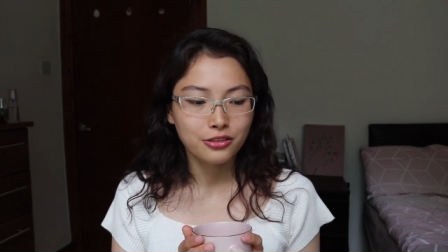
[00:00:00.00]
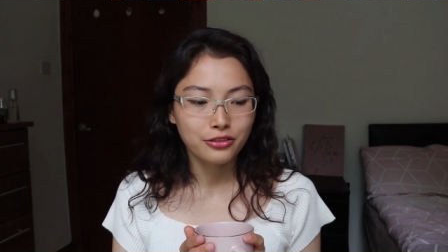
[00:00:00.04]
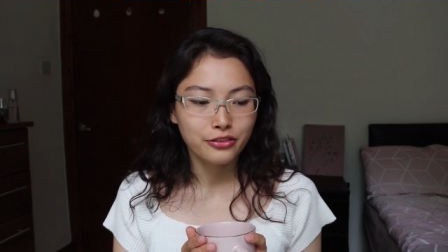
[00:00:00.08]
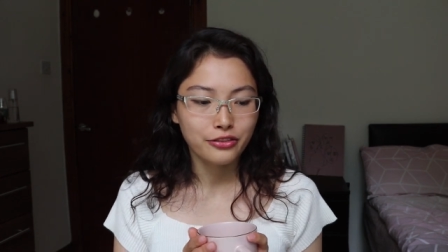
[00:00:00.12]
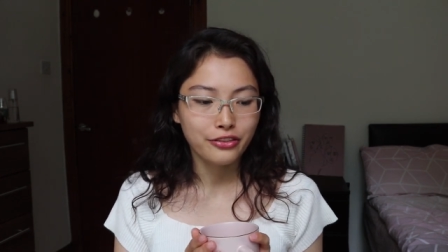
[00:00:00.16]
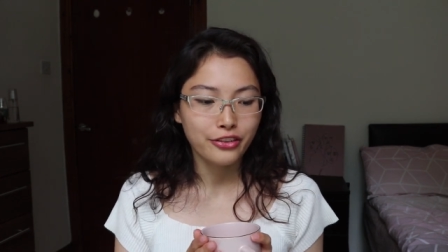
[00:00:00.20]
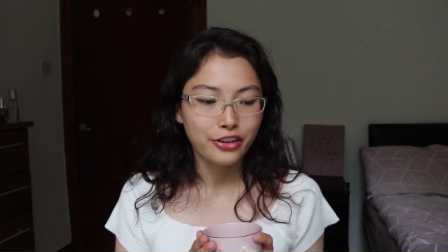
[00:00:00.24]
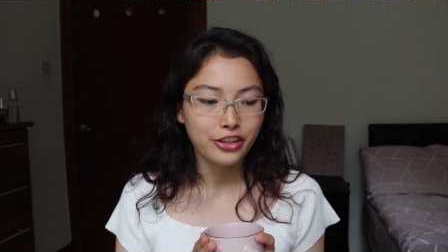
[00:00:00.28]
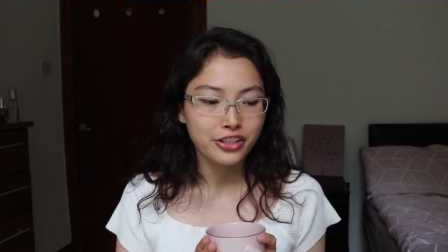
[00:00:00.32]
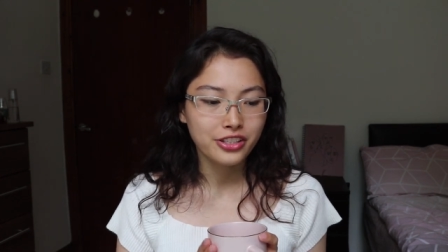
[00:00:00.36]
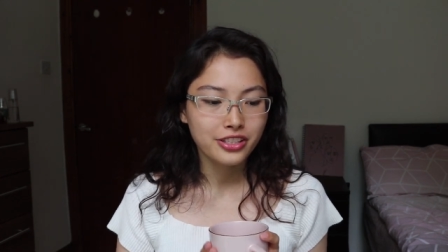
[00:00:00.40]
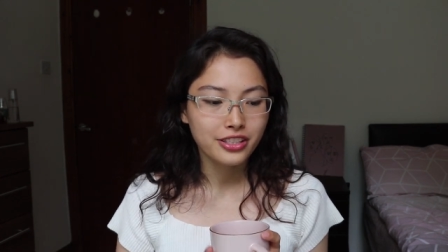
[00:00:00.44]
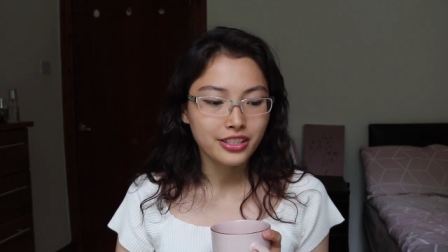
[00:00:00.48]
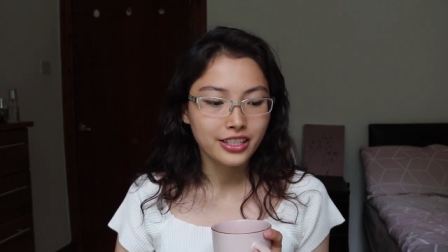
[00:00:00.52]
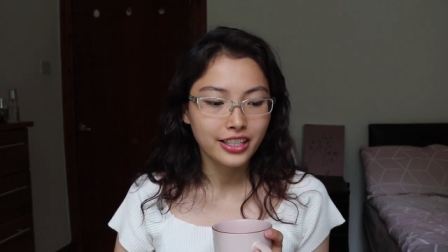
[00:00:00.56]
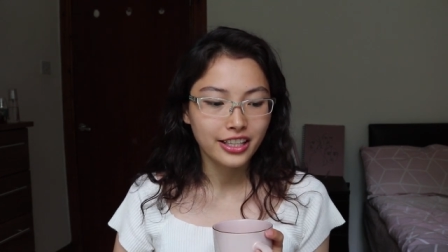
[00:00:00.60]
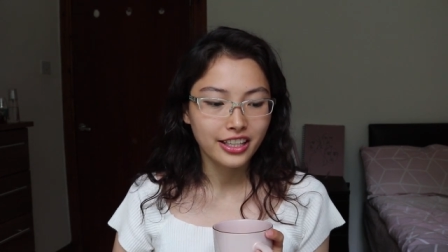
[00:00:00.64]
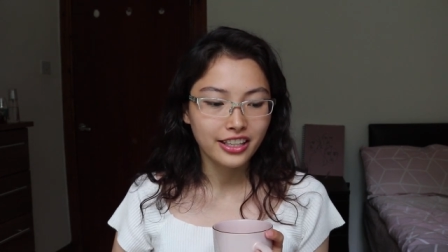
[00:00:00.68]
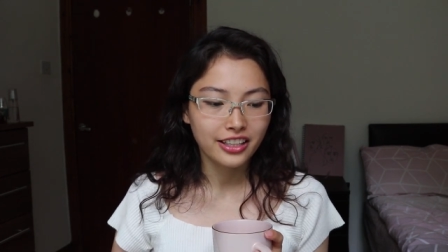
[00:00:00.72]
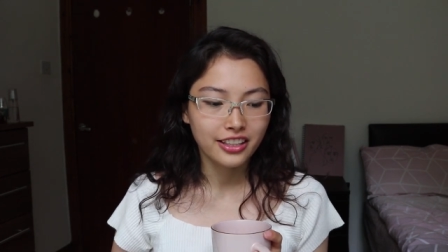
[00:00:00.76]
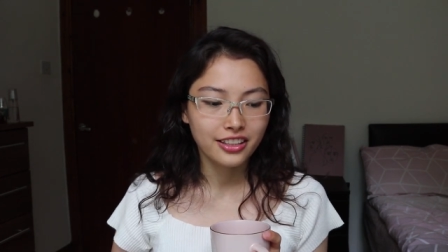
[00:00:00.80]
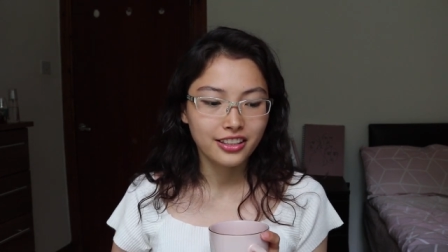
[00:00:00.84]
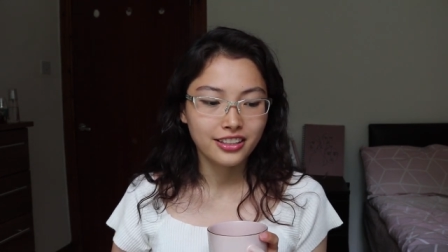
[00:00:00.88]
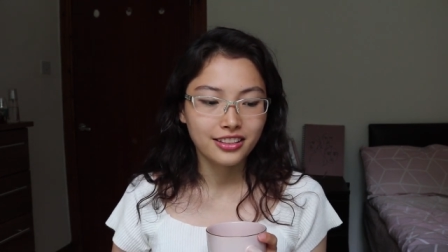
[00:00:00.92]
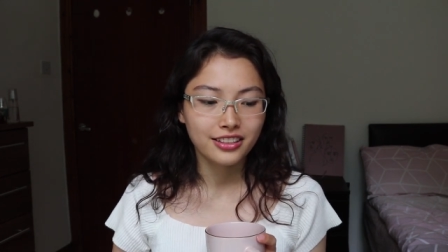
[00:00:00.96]
on first
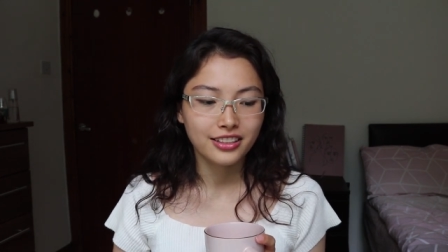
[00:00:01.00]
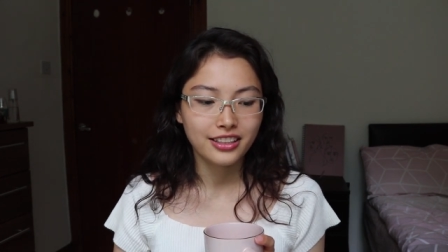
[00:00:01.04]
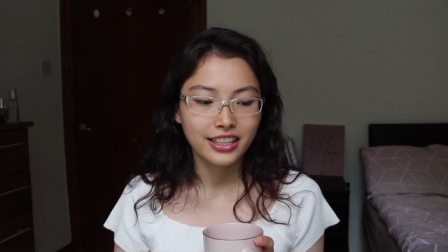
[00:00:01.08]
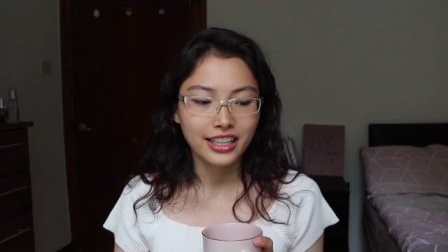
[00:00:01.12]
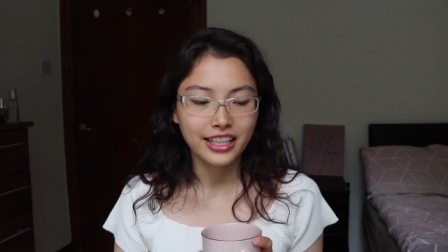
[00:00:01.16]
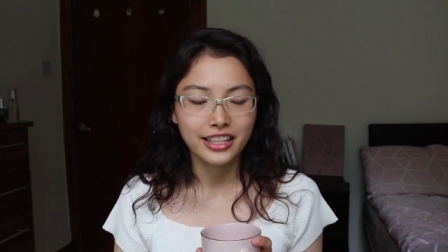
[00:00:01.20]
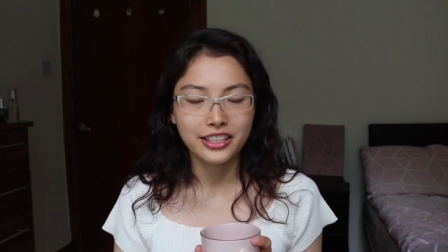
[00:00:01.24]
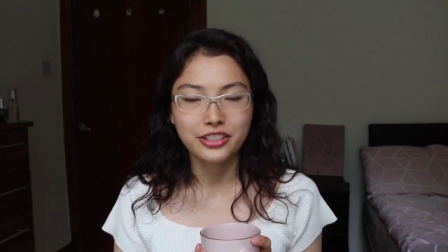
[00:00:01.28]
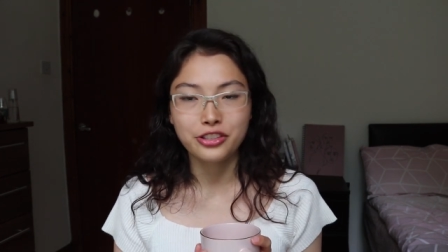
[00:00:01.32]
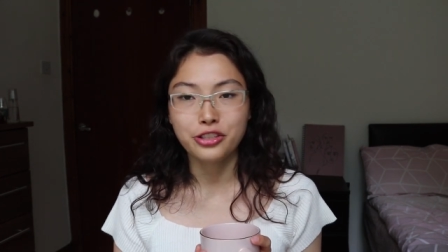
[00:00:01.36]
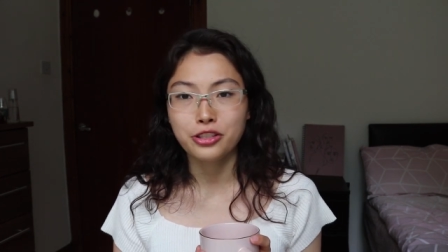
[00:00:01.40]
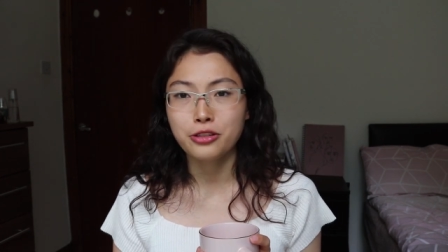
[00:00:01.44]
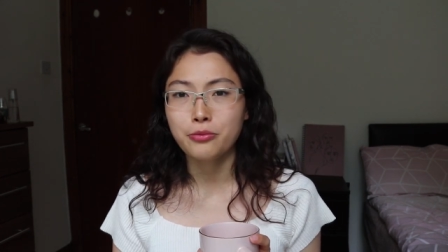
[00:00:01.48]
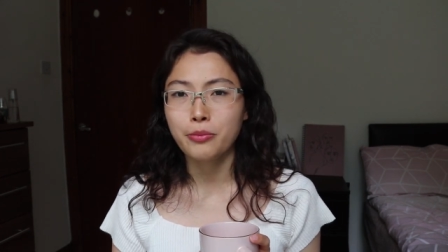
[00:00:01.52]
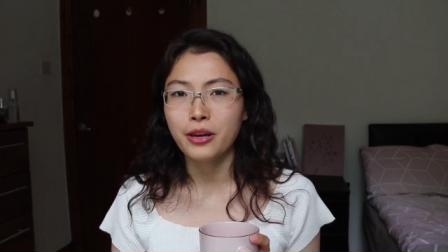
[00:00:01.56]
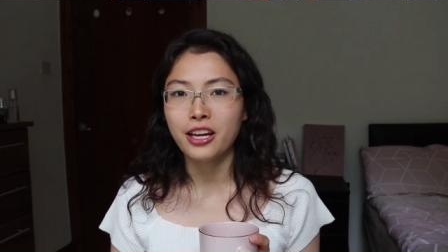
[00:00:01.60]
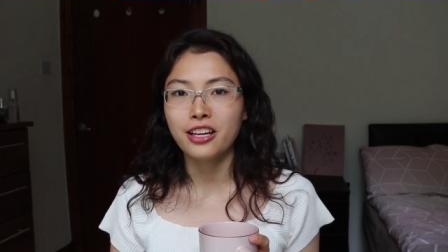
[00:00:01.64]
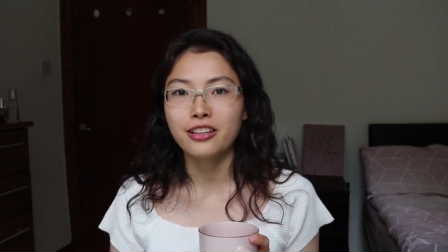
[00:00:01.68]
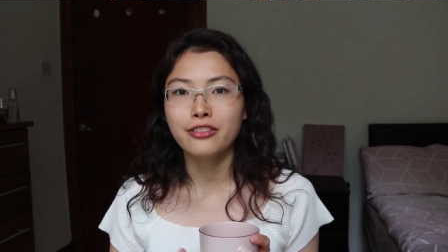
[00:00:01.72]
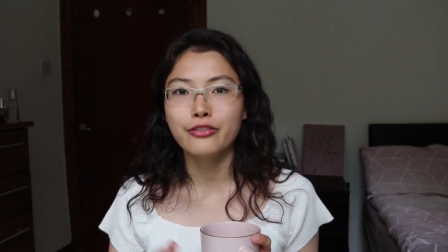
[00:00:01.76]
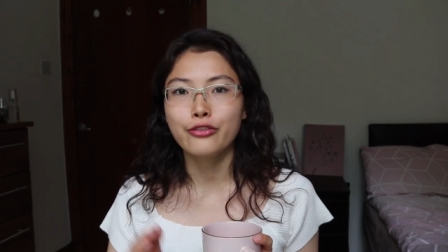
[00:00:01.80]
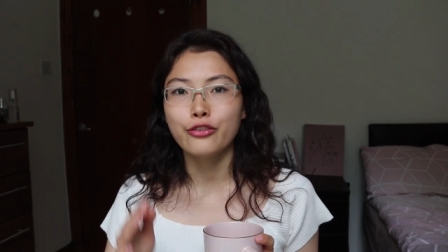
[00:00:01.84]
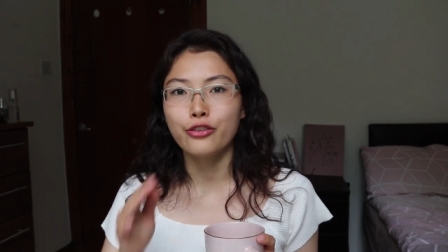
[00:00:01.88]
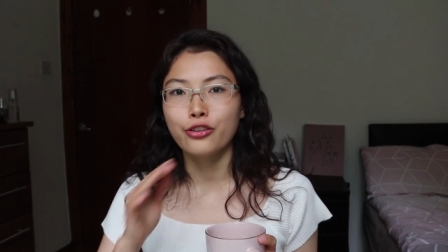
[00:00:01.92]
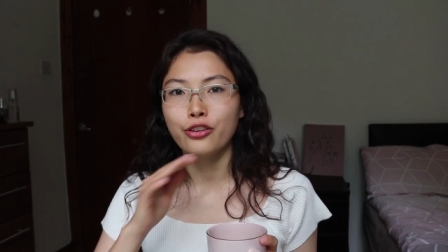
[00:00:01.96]
year they just
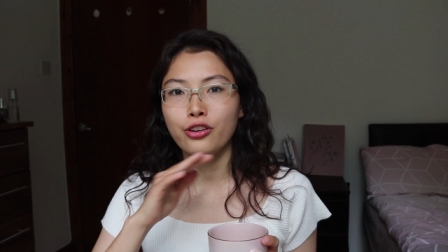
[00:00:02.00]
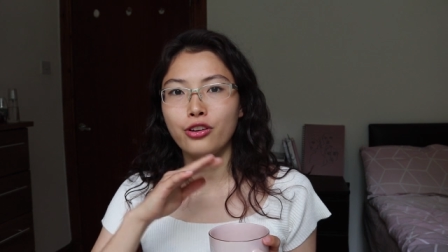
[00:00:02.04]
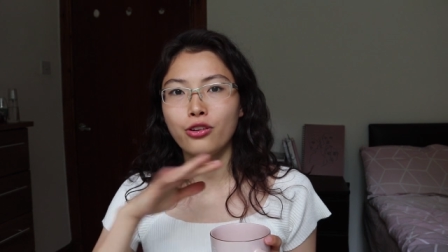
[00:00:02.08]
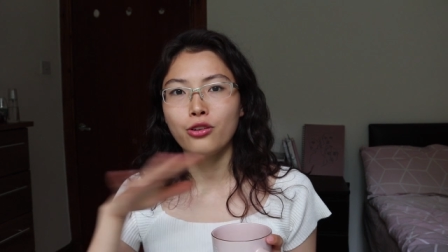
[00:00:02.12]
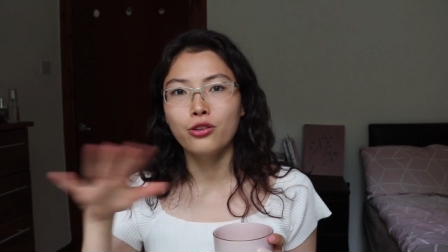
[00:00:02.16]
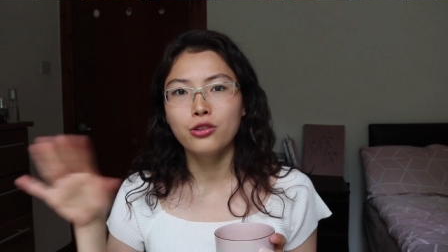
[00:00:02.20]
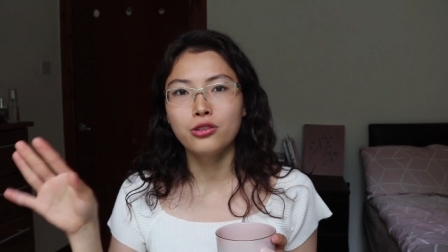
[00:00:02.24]
paid for